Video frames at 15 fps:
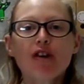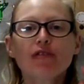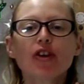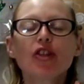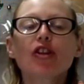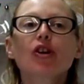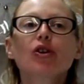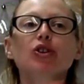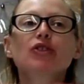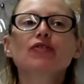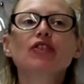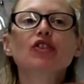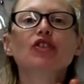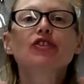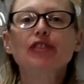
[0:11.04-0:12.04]
For those
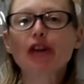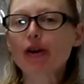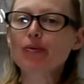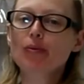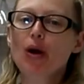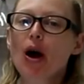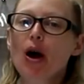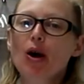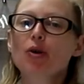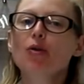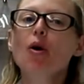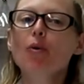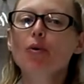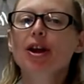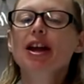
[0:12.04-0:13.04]
of you that don't
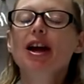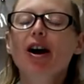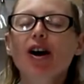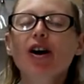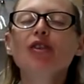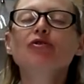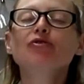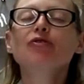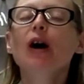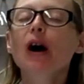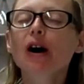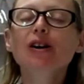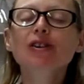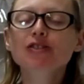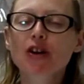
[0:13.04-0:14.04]
know, we are
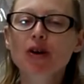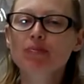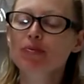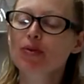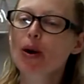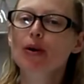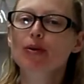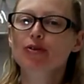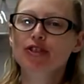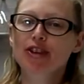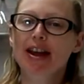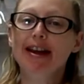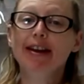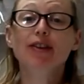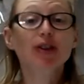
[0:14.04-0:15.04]
fast
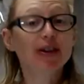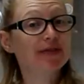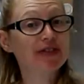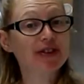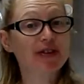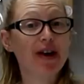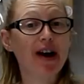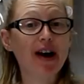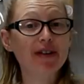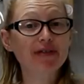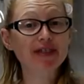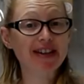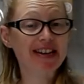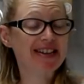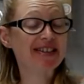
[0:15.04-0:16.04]
approaching Crifty
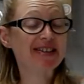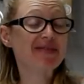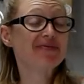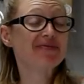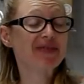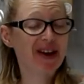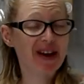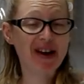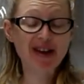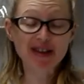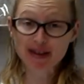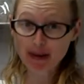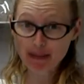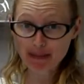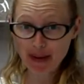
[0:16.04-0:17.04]
Crafty's
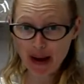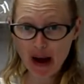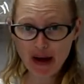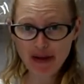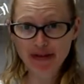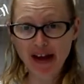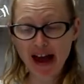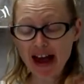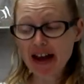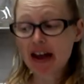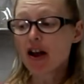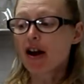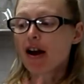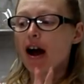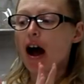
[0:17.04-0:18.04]
first birthday.